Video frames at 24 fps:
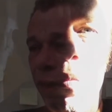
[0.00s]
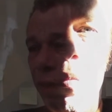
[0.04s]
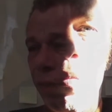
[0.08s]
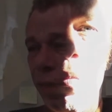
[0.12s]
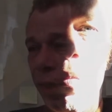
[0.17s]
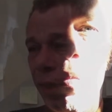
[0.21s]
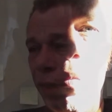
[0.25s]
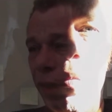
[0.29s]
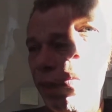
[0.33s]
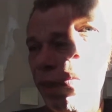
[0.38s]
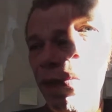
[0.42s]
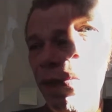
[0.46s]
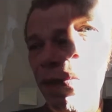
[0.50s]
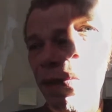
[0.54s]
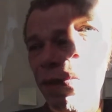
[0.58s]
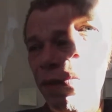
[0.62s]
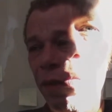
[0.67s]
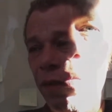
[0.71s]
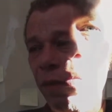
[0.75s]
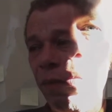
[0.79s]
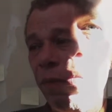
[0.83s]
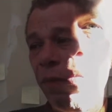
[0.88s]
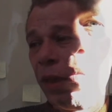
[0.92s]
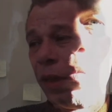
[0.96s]
technicalities
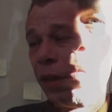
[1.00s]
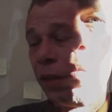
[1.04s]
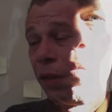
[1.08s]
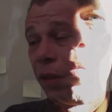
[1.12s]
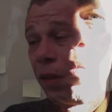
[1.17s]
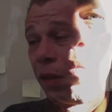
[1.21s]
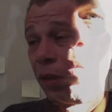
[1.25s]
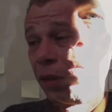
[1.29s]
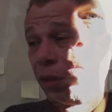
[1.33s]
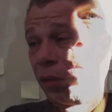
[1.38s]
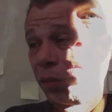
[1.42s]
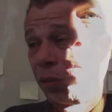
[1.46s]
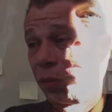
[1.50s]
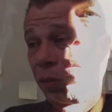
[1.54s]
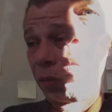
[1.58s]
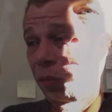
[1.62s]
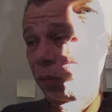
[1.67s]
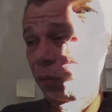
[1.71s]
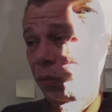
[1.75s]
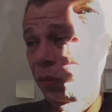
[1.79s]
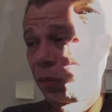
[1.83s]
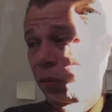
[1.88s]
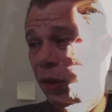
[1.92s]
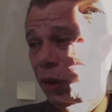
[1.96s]
of
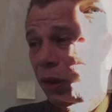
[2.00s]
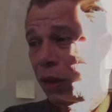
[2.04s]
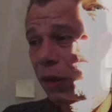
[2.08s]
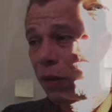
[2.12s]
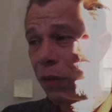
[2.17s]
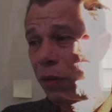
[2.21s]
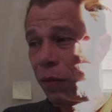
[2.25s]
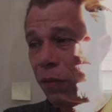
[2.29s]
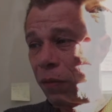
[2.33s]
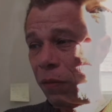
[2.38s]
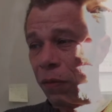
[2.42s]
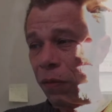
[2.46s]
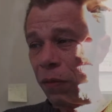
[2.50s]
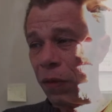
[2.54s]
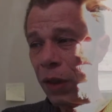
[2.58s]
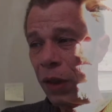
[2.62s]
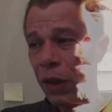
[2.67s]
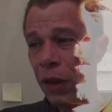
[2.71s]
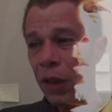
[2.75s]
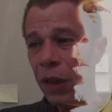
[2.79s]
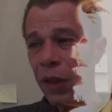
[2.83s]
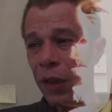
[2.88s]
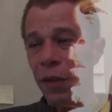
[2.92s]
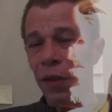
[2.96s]
painting kind of
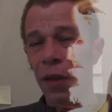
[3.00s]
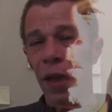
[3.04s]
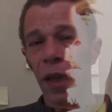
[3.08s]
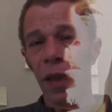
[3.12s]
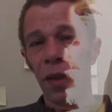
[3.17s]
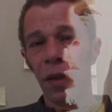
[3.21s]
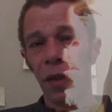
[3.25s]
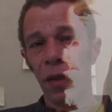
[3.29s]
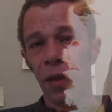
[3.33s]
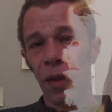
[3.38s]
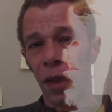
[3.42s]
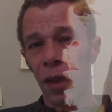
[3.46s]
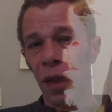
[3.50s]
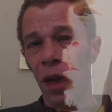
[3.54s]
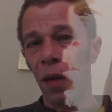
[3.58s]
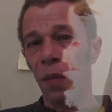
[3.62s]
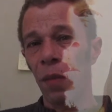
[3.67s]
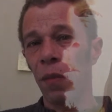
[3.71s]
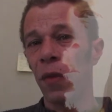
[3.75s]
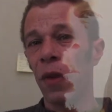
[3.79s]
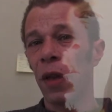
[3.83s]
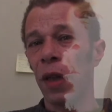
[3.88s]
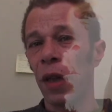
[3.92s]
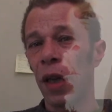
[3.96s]
tend to
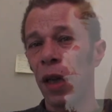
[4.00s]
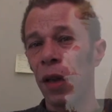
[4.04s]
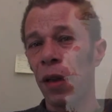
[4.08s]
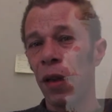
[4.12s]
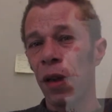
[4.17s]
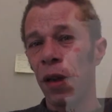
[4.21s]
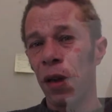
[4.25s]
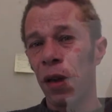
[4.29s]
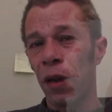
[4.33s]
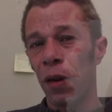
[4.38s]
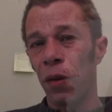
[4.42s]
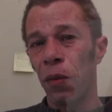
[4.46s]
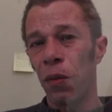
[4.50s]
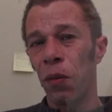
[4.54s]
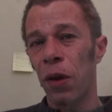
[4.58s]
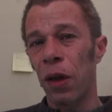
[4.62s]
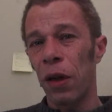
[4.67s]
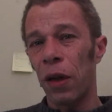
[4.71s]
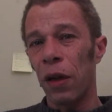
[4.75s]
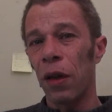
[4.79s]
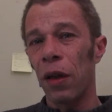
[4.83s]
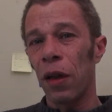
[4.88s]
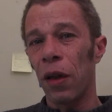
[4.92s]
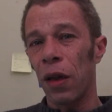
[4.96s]
come together
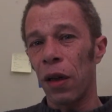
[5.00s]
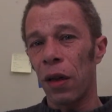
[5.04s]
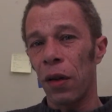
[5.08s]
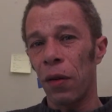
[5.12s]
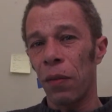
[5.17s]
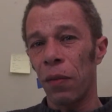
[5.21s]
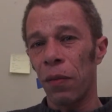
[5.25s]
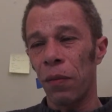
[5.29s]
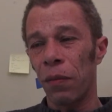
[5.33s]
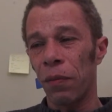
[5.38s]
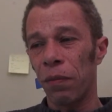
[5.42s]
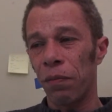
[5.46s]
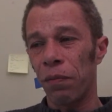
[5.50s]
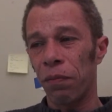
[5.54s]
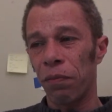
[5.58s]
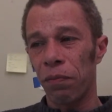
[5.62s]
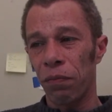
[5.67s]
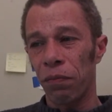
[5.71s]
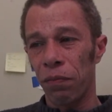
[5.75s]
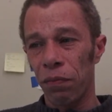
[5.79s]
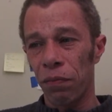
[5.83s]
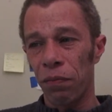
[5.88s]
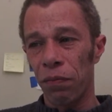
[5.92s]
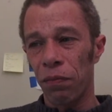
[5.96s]
when
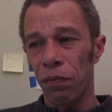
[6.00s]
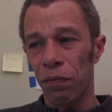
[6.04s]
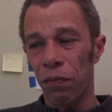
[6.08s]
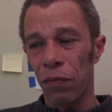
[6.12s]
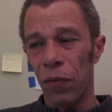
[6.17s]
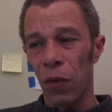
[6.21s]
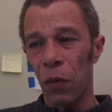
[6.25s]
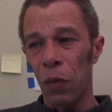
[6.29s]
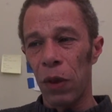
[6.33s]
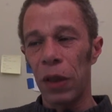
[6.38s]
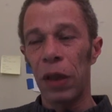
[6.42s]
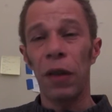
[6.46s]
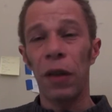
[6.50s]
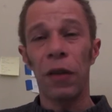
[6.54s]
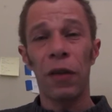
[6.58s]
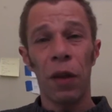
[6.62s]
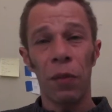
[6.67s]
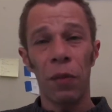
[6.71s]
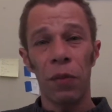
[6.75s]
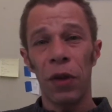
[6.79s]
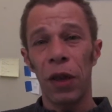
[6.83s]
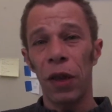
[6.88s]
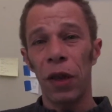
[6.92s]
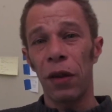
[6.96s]
the
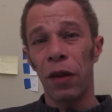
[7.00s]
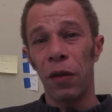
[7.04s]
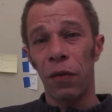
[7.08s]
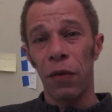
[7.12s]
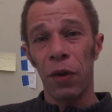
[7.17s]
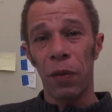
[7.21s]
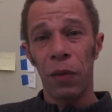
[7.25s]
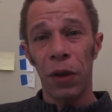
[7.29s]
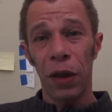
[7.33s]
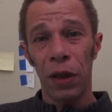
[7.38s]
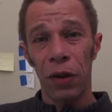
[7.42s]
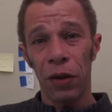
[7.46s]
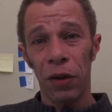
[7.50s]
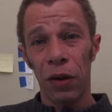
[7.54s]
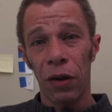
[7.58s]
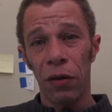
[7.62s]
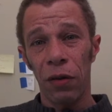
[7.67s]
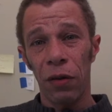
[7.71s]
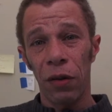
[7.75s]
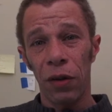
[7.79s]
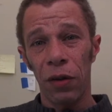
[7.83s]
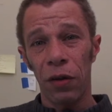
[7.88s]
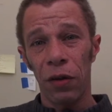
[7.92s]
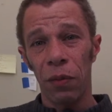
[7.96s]
subject of the picture
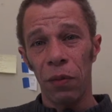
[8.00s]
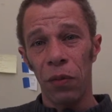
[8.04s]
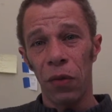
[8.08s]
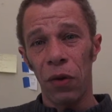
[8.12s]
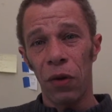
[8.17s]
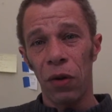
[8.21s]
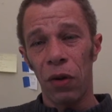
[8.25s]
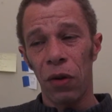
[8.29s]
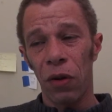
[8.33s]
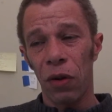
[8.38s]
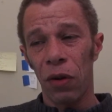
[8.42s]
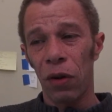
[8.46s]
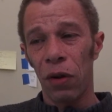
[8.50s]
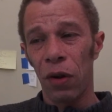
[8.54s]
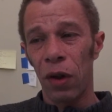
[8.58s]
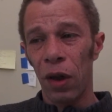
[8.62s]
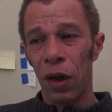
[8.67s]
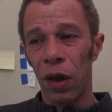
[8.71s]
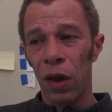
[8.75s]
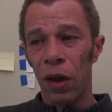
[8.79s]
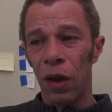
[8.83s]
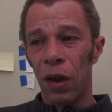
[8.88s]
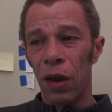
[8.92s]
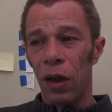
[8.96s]
is more
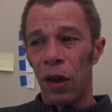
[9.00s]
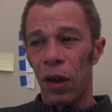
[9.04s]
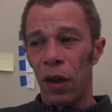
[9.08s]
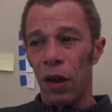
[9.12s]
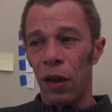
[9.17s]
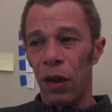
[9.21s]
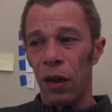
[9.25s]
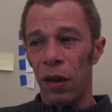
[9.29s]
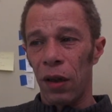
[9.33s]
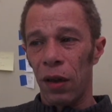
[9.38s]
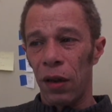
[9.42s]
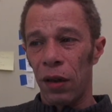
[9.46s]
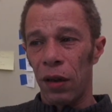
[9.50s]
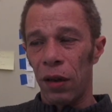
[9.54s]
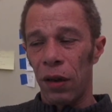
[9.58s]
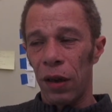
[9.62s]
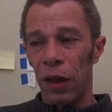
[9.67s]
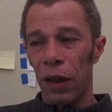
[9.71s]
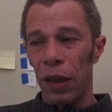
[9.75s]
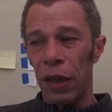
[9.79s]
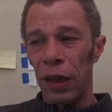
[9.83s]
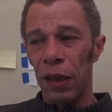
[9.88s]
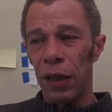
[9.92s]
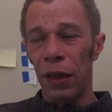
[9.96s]

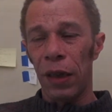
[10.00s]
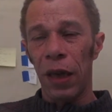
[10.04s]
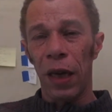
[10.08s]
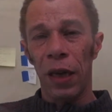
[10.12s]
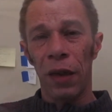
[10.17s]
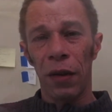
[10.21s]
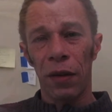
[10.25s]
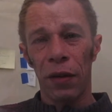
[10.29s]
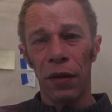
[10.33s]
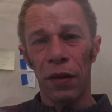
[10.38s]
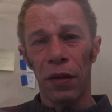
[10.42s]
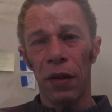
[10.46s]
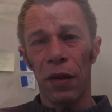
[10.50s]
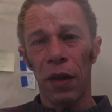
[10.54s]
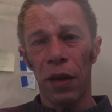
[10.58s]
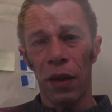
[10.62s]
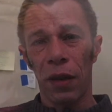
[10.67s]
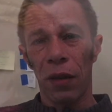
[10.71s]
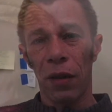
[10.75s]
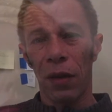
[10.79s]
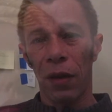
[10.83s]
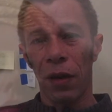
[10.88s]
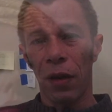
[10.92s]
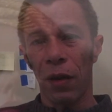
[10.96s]
intense
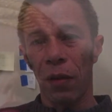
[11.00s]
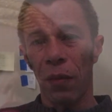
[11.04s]
and